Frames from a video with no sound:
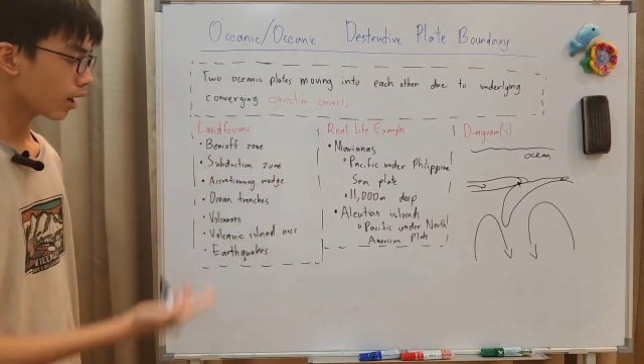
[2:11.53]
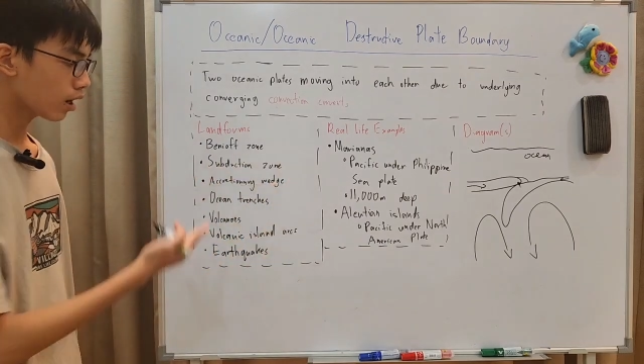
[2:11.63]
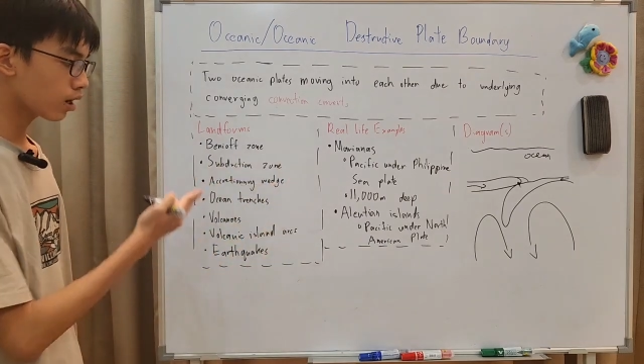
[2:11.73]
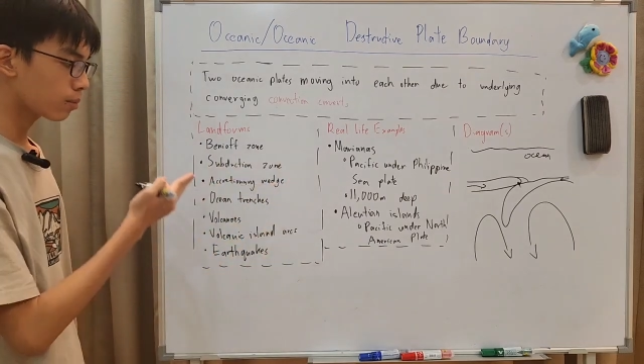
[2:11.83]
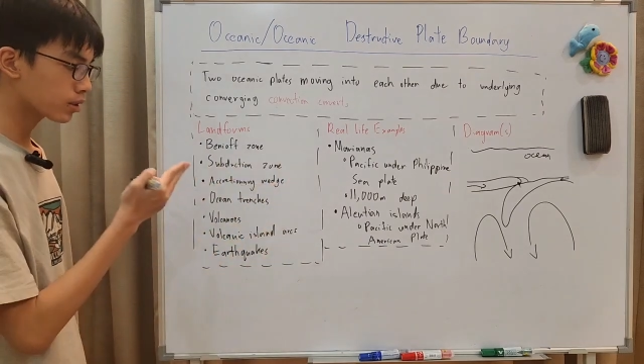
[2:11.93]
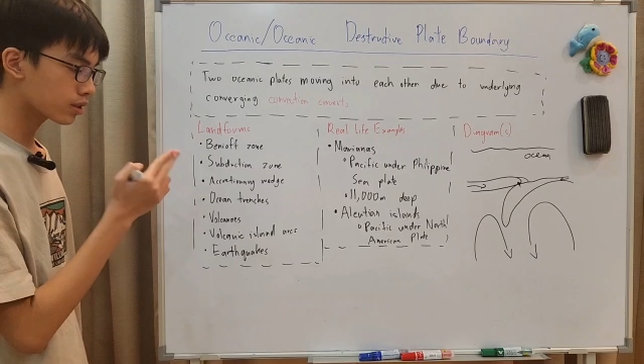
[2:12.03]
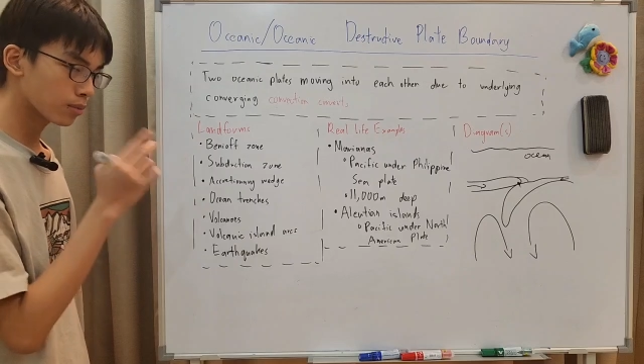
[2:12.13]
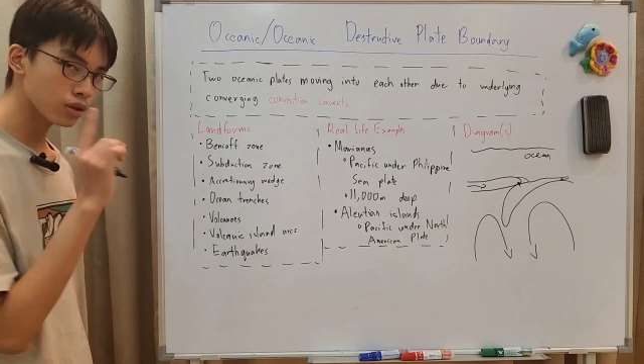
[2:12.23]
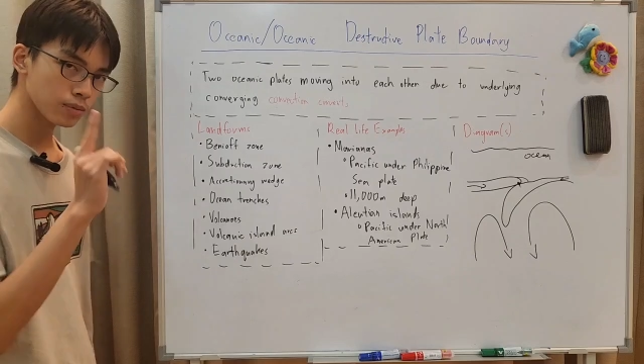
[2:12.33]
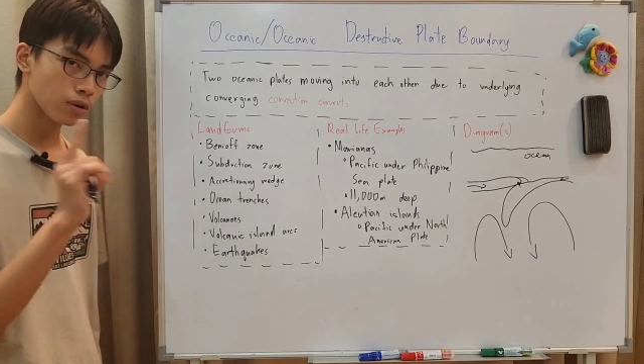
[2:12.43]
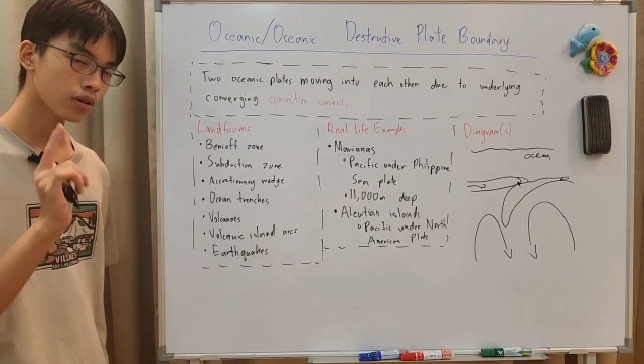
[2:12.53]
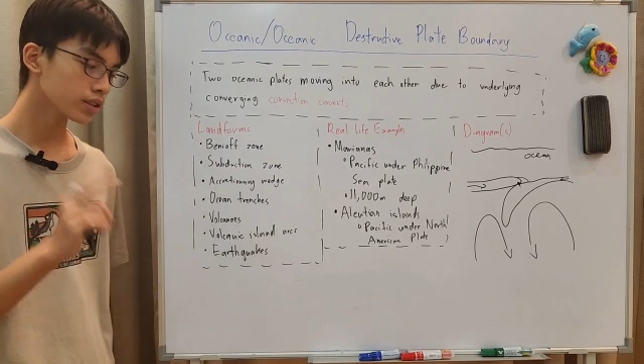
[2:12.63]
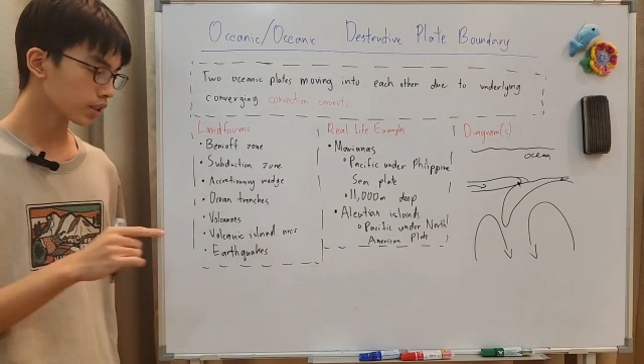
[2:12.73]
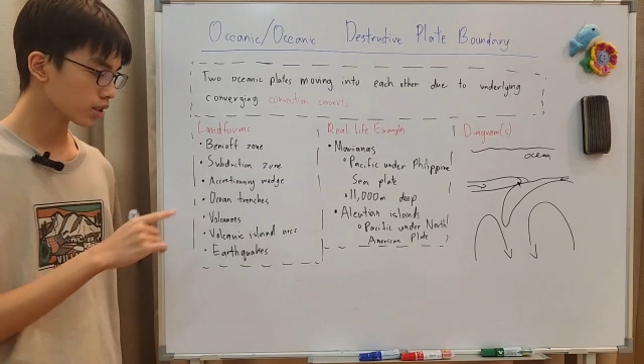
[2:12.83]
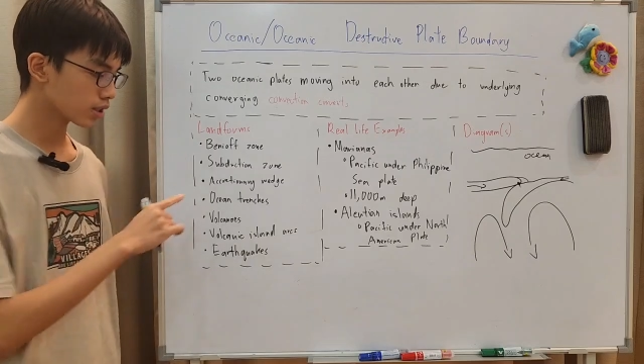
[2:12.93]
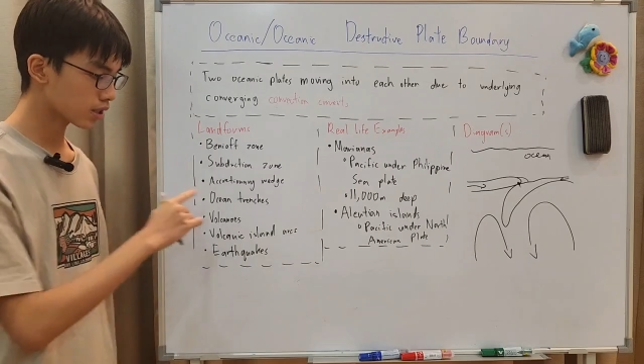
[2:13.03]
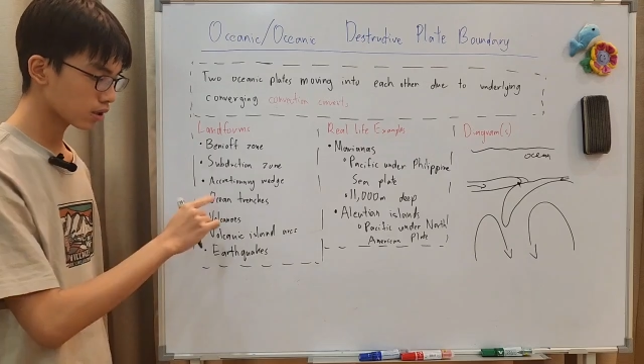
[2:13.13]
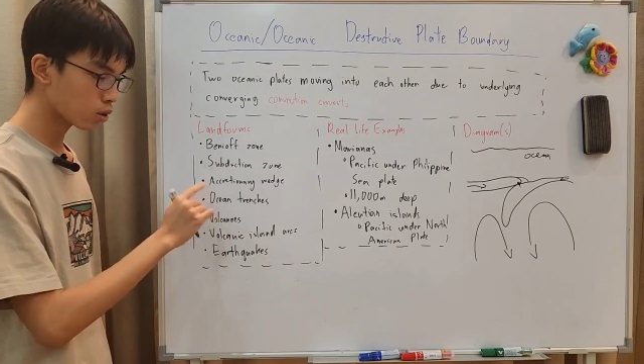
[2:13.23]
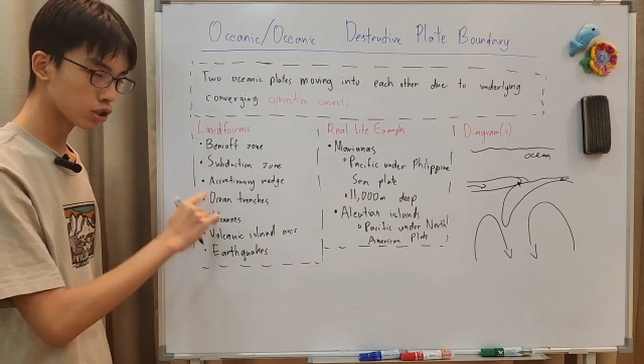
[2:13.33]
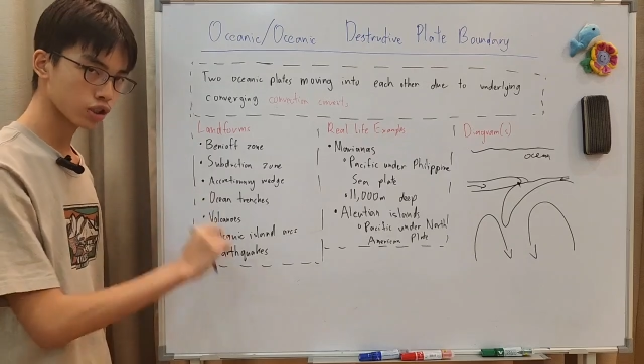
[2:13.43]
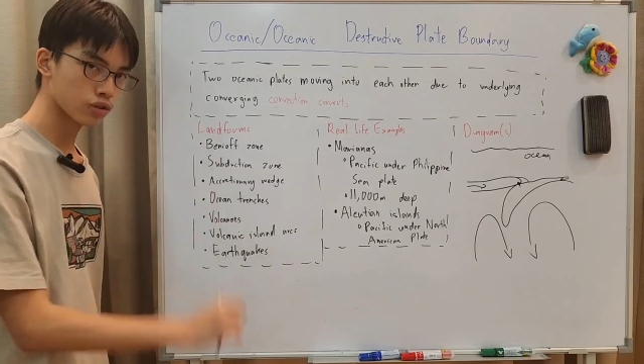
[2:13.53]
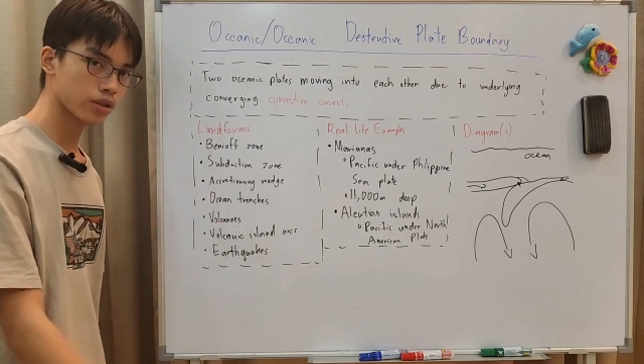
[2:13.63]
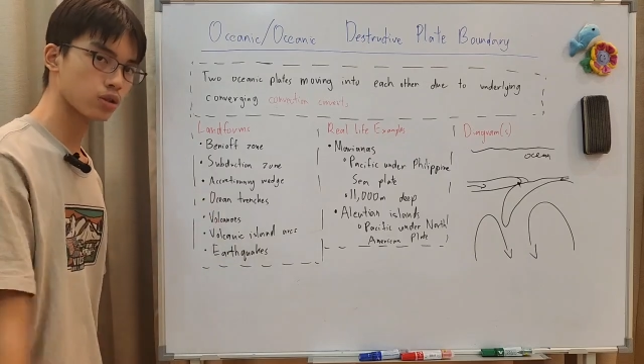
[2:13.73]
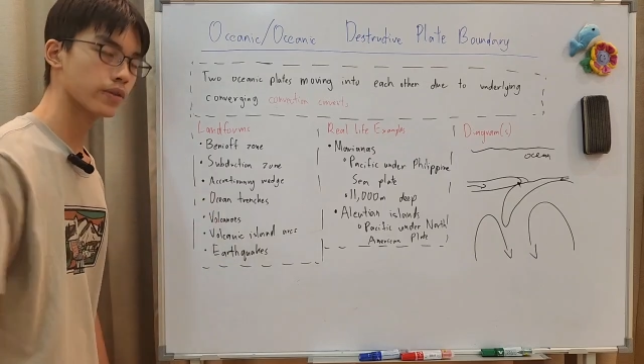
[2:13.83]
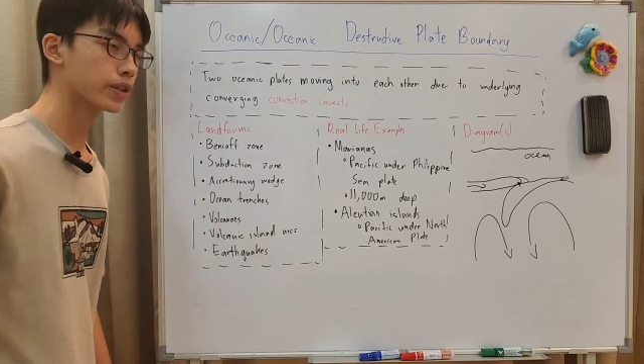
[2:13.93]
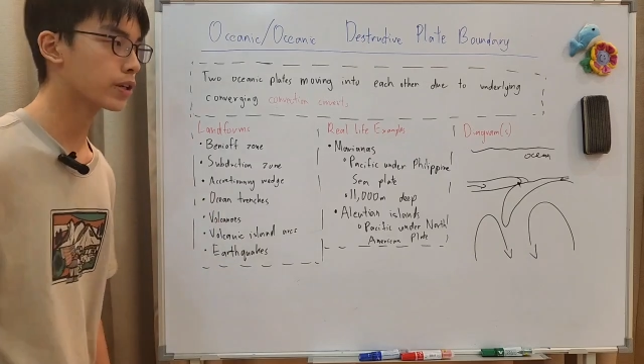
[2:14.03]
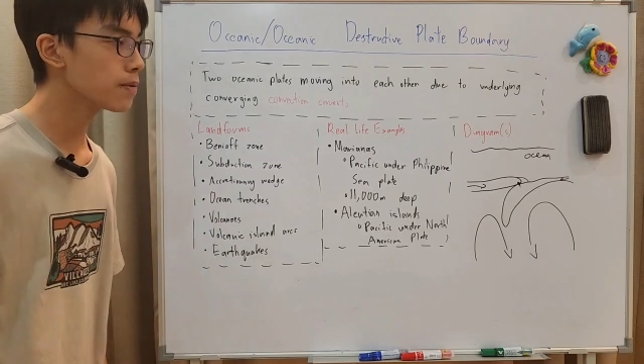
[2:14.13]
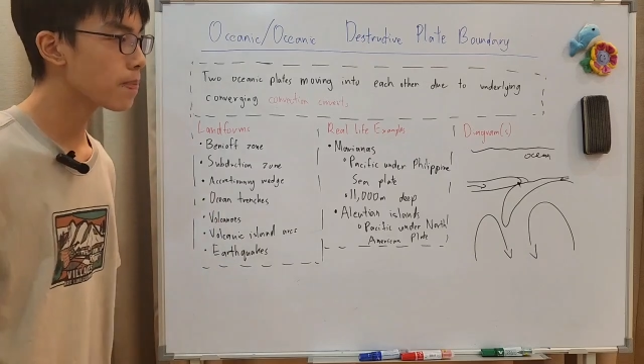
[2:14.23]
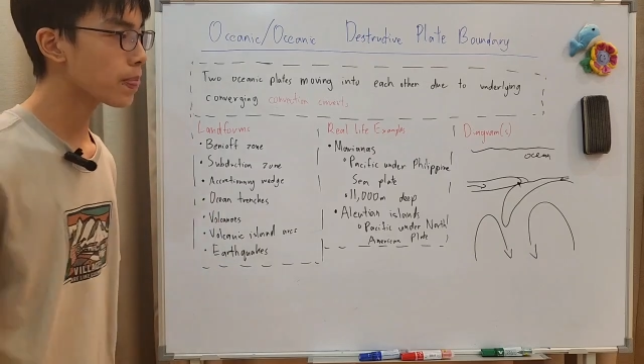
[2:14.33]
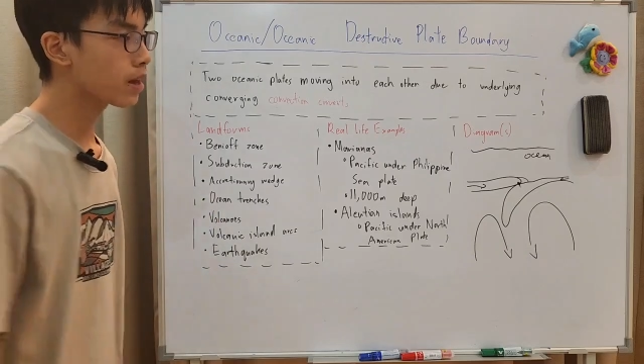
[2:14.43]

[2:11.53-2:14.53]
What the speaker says: But the most important thing is the ocean trench over here.